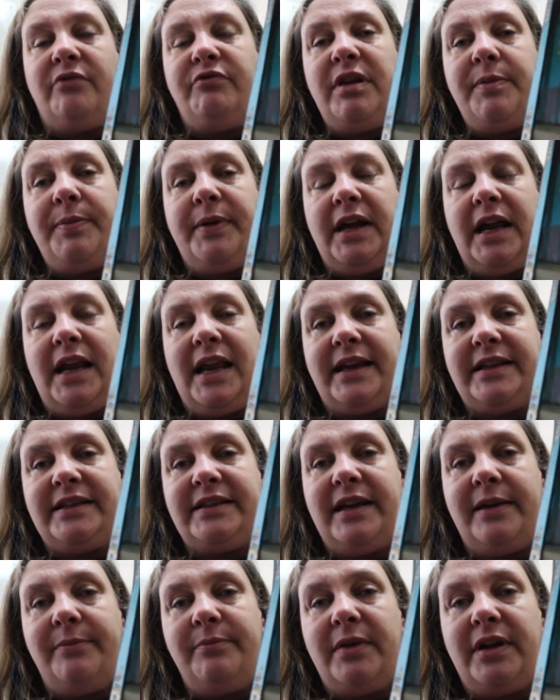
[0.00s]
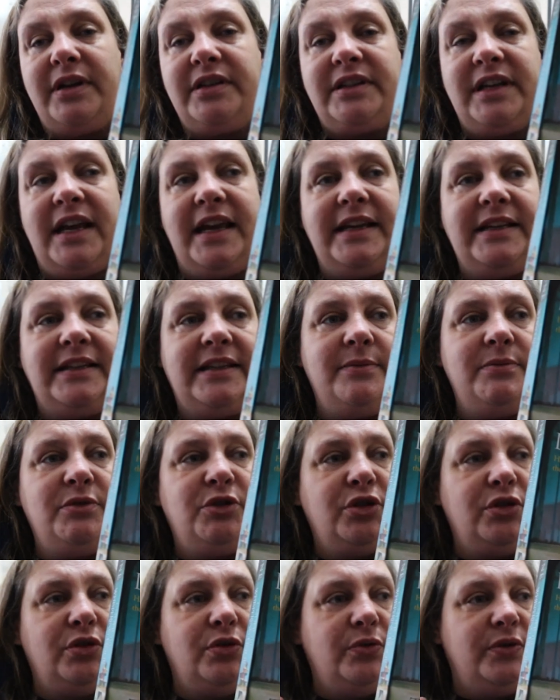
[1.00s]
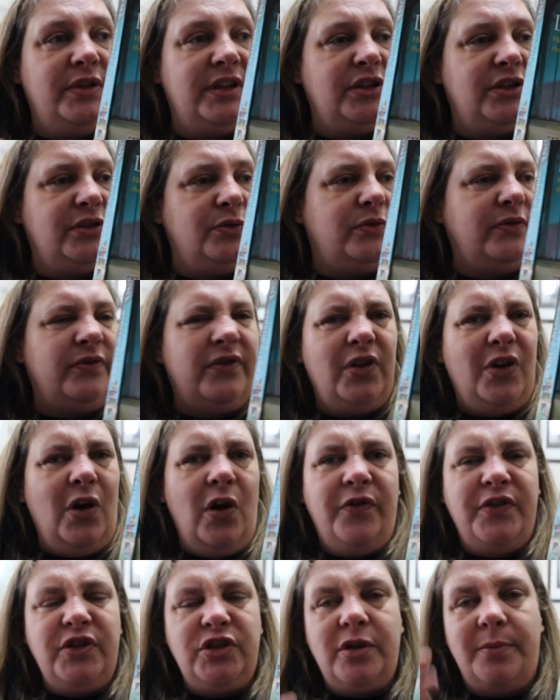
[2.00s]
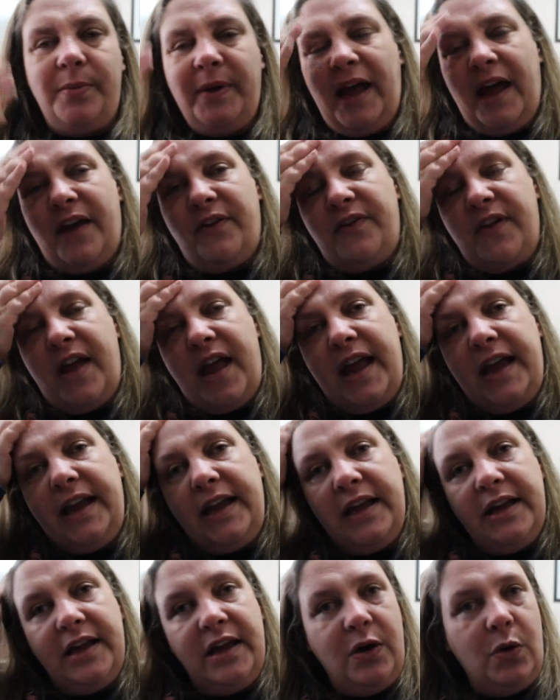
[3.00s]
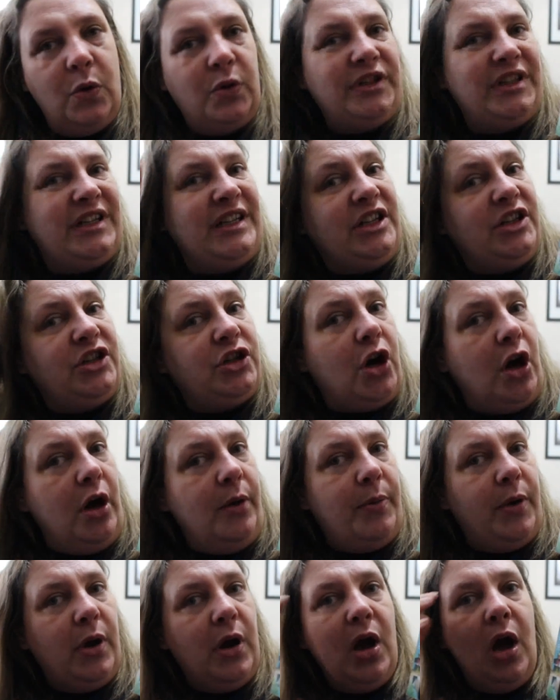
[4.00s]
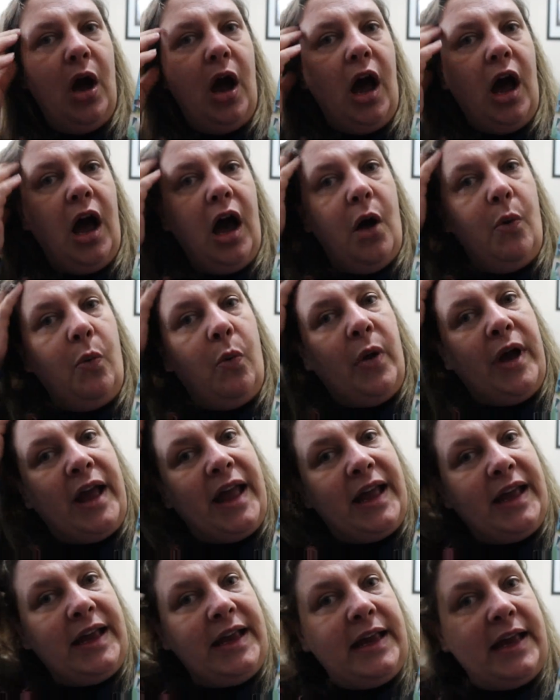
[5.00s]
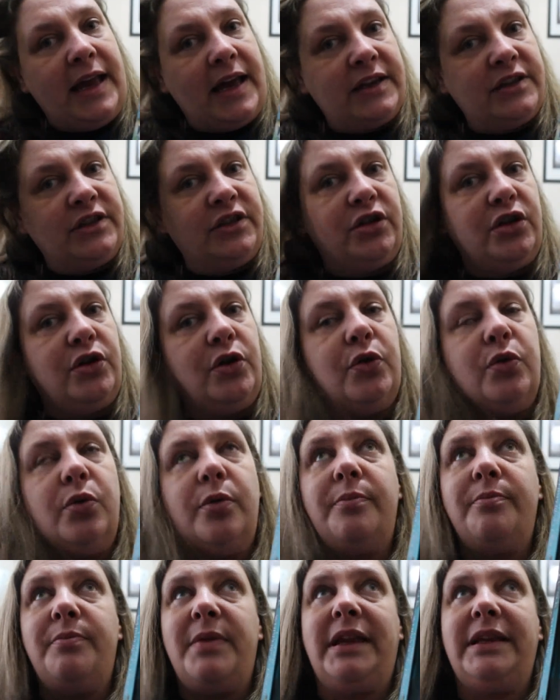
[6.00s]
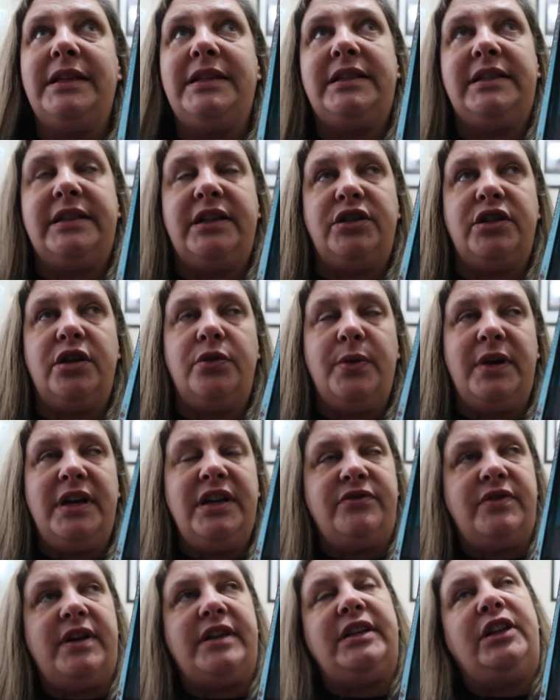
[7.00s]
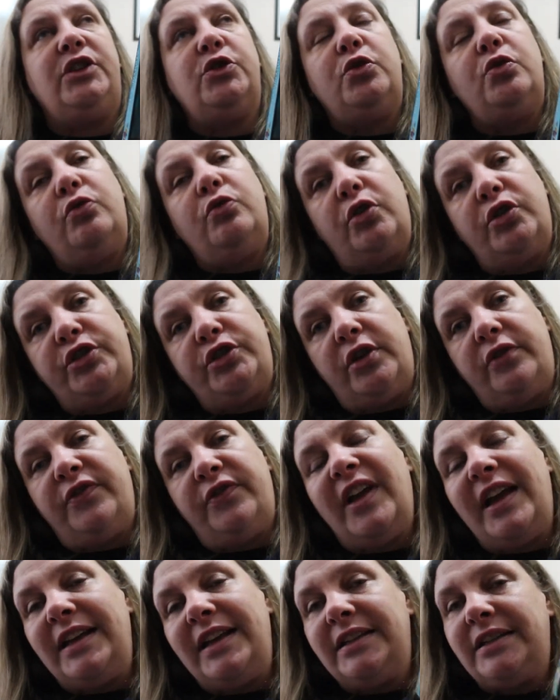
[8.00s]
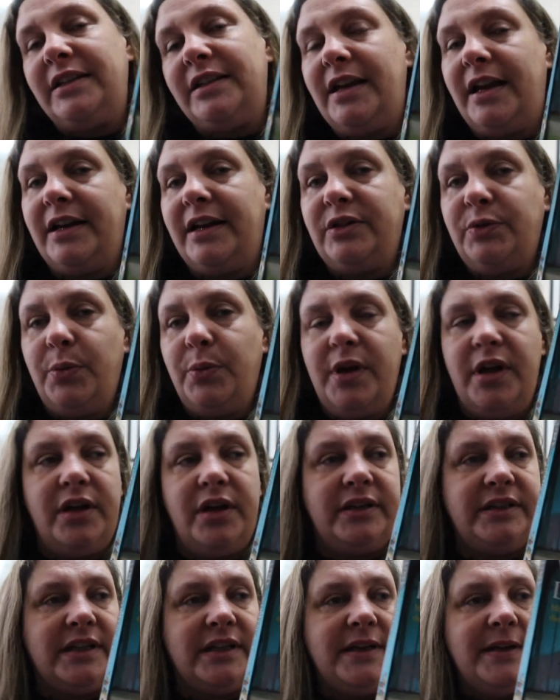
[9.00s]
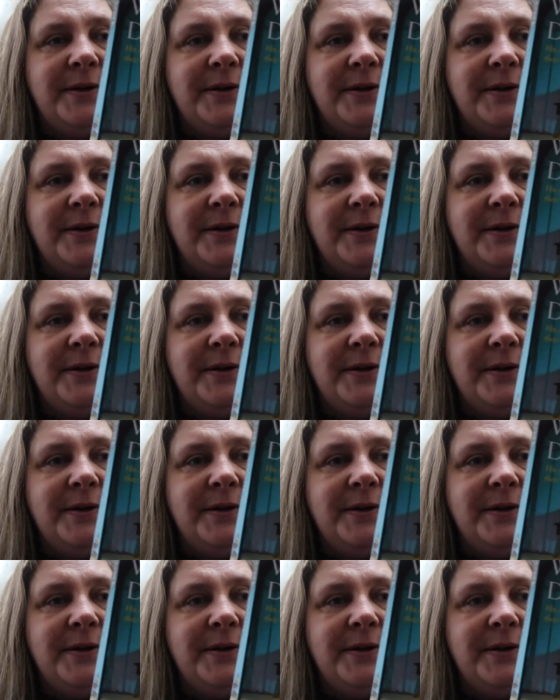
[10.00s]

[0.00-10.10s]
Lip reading: Reaper collects him, takes him to this sort of coffee shop, cafe or tea shop, where he has to make the decision when he's ready to cross over into the next world.